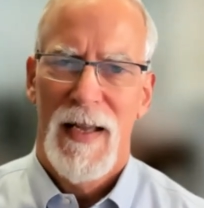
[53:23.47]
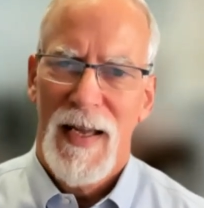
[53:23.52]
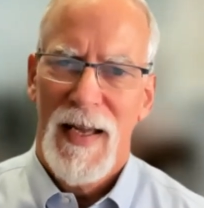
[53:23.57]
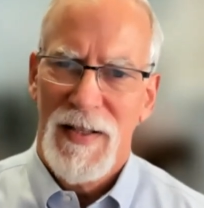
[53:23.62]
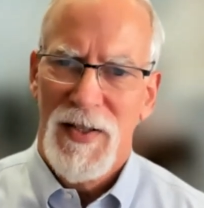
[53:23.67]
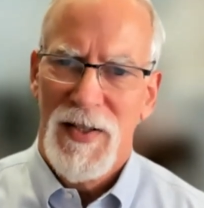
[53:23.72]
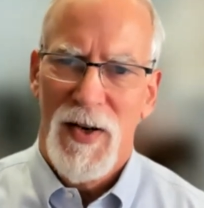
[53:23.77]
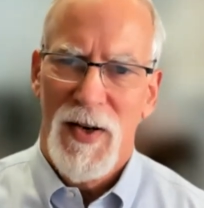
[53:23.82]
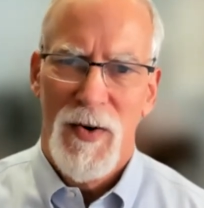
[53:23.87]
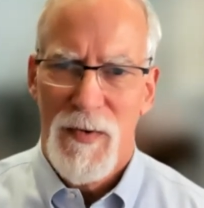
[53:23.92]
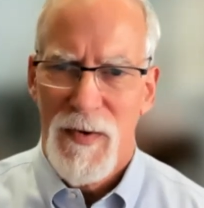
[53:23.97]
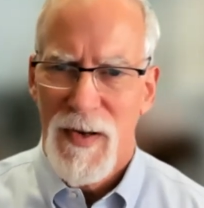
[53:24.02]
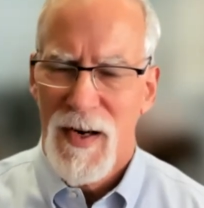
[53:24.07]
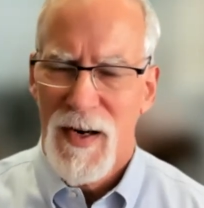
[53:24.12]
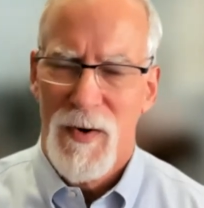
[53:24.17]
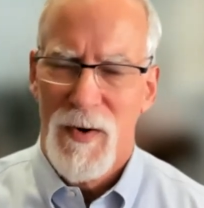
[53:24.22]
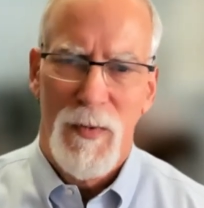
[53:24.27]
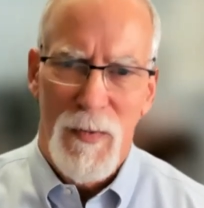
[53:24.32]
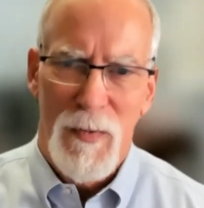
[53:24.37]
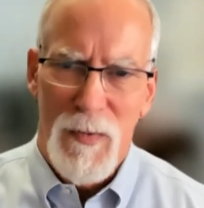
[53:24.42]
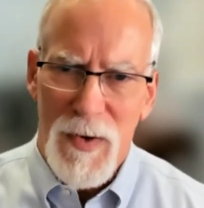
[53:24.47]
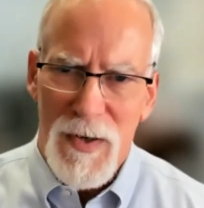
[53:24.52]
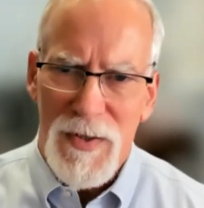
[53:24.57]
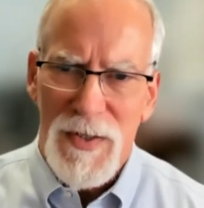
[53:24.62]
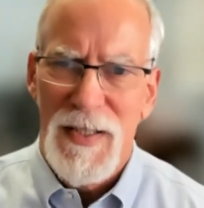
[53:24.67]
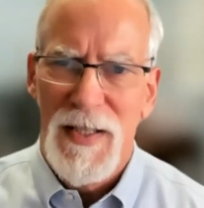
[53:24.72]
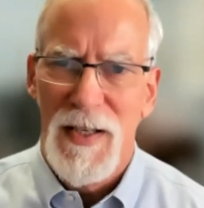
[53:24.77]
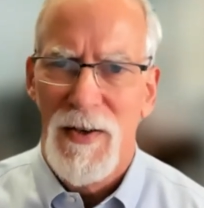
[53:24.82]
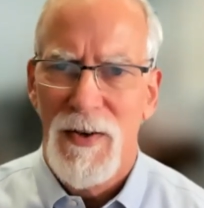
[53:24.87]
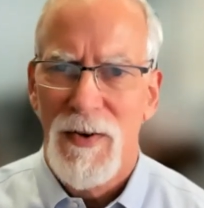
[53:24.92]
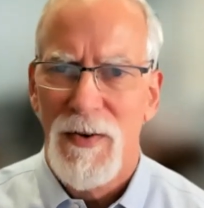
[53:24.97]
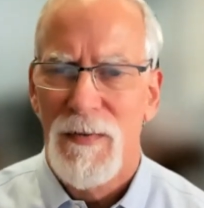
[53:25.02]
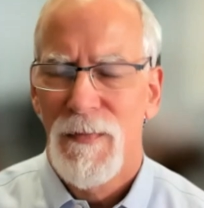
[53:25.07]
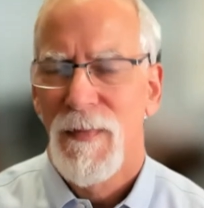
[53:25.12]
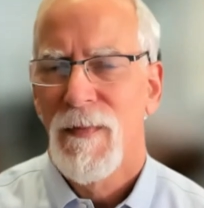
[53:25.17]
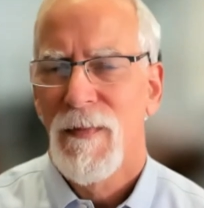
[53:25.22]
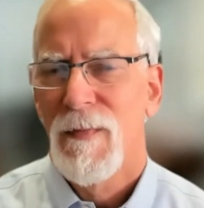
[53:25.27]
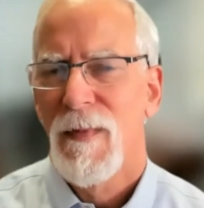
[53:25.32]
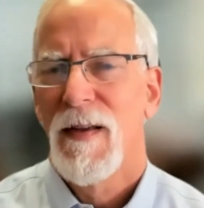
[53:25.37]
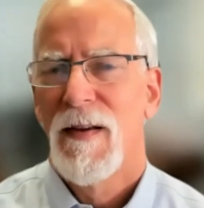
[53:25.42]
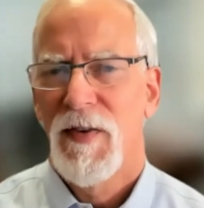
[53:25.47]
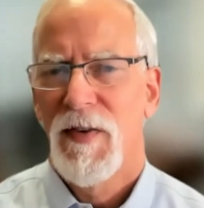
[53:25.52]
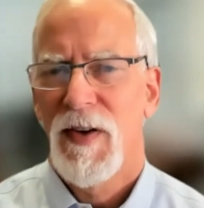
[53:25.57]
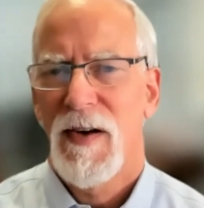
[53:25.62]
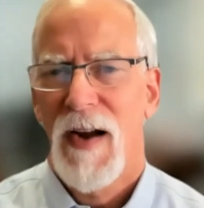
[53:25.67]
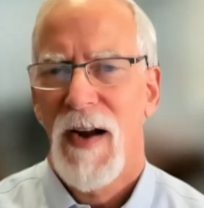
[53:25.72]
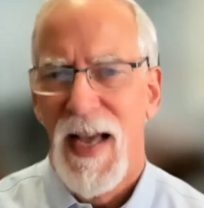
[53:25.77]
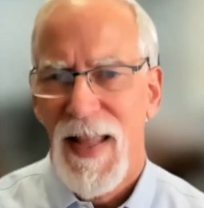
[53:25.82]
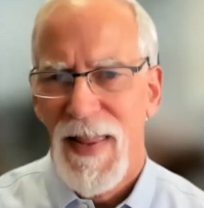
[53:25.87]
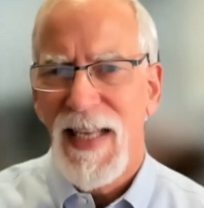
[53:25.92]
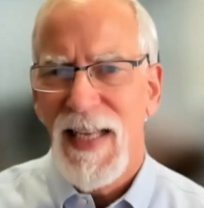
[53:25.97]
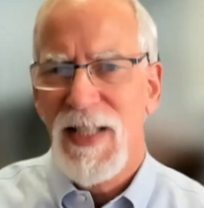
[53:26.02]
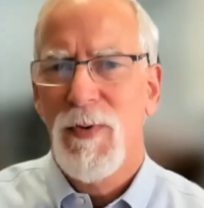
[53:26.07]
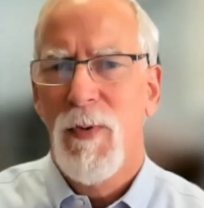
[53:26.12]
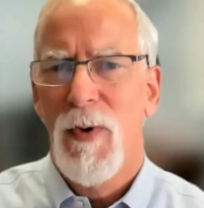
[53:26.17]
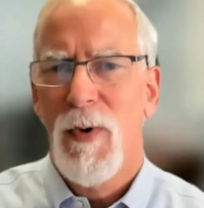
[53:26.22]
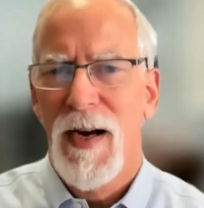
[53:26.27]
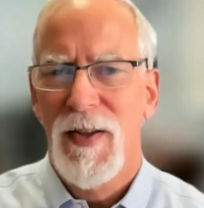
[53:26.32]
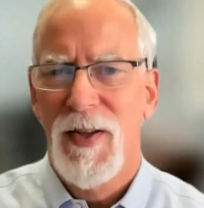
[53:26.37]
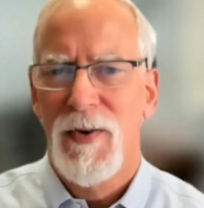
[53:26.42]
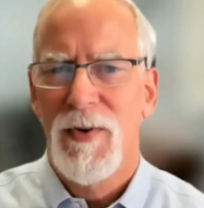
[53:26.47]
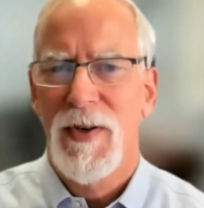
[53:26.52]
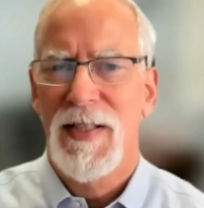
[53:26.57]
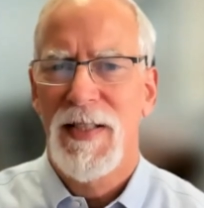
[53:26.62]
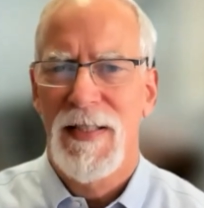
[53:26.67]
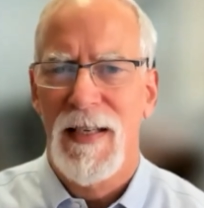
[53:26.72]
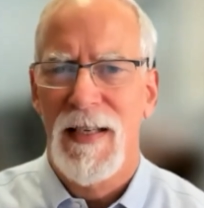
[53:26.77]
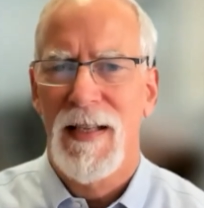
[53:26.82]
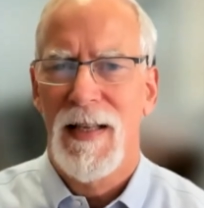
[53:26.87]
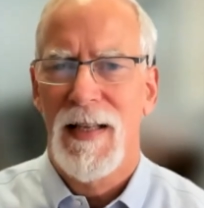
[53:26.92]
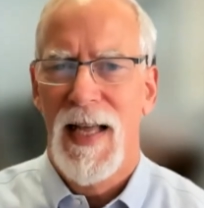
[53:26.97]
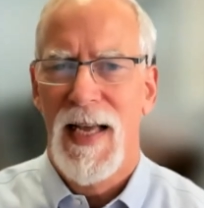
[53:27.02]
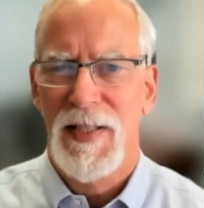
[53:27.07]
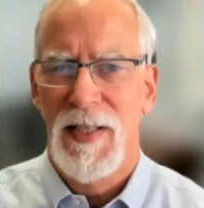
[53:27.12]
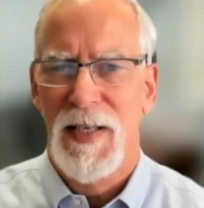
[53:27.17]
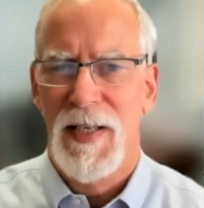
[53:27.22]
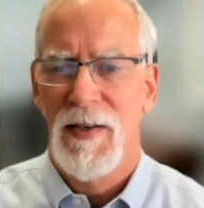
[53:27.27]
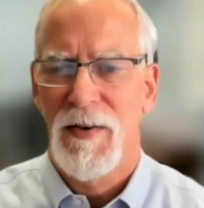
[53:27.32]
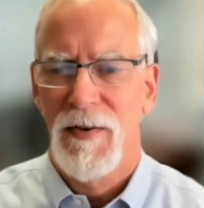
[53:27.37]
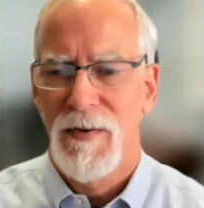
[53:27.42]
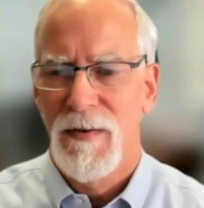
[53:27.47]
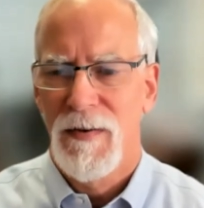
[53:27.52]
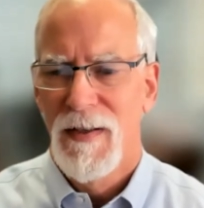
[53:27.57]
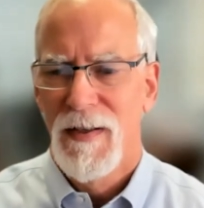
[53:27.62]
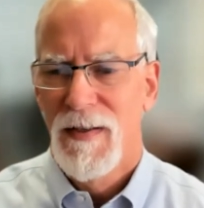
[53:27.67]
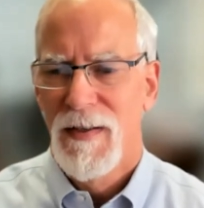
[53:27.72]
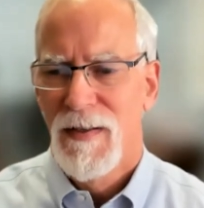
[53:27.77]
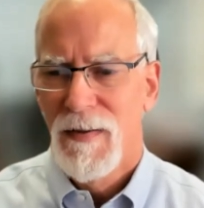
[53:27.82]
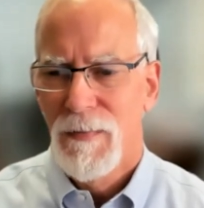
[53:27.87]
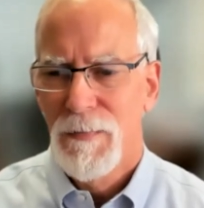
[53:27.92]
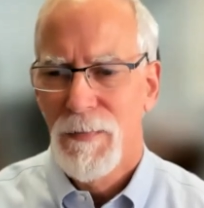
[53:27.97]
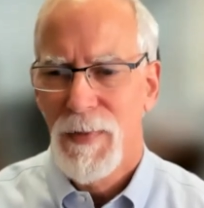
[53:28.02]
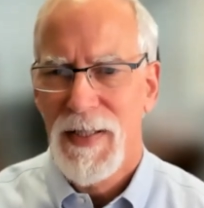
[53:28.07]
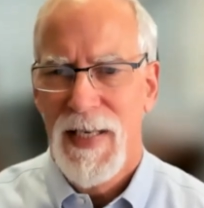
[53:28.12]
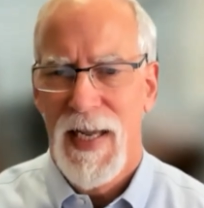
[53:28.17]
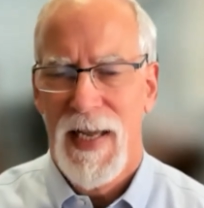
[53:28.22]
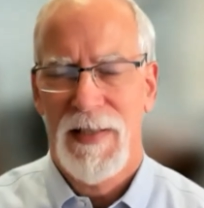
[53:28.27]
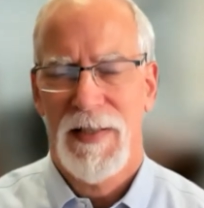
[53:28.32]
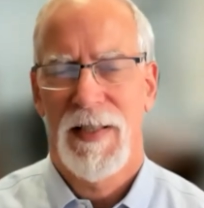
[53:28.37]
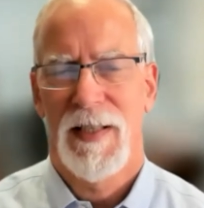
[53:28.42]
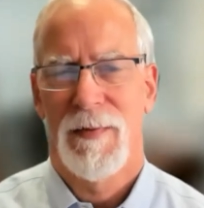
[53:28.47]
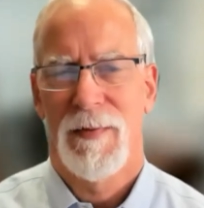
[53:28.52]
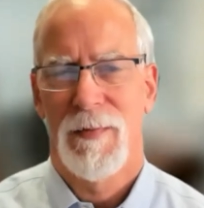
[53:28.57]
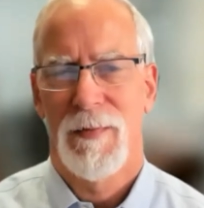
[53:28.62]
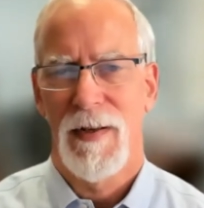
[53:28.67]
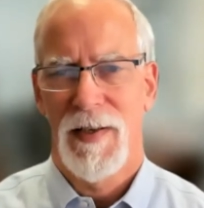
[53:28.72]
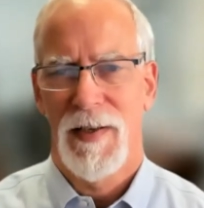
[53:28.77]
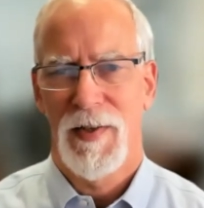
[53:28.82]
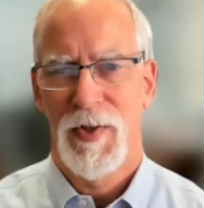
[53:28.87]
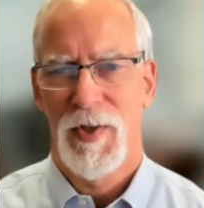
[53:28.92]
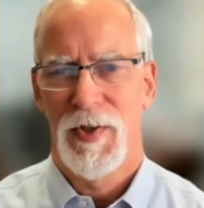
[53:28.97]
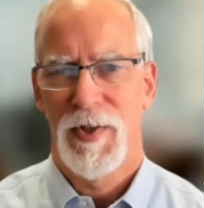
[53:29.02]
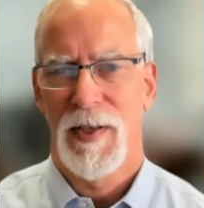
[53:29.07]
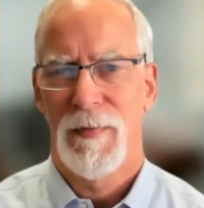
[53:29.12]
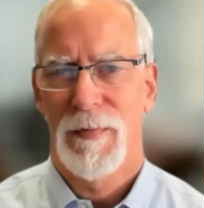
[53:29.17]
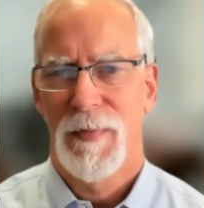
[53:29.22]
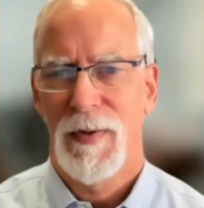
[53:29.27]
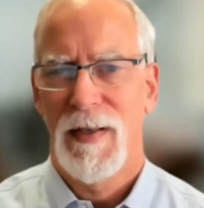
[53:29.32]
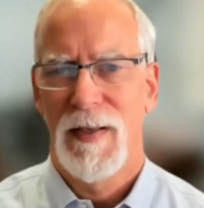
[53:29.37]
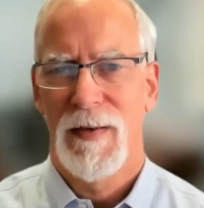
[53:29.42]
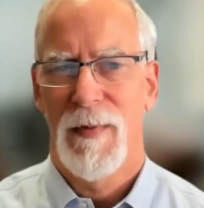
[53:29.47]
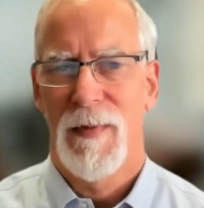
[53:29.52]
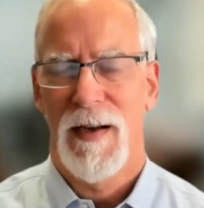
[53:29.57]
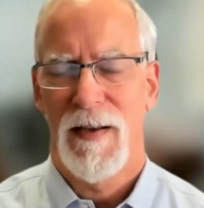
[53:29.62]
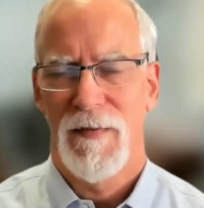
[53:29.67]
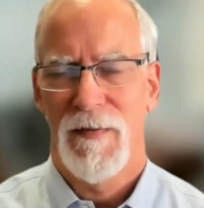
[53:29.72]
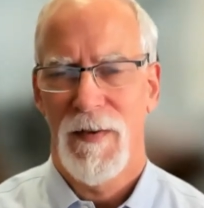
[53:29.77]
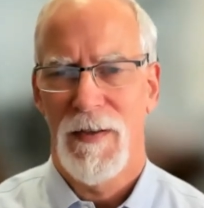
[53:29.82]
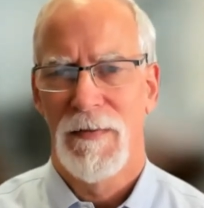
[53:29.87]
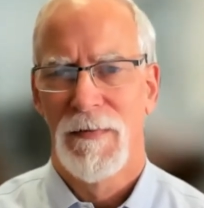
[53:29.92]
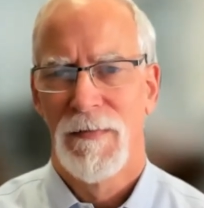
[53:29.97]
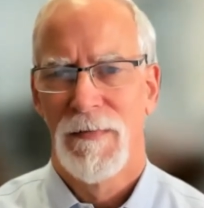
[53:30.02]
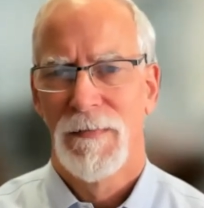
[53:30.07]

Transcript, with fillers: And so, you know, we're still figuring out, and that's why there isn't a classical potassium relationship in my view.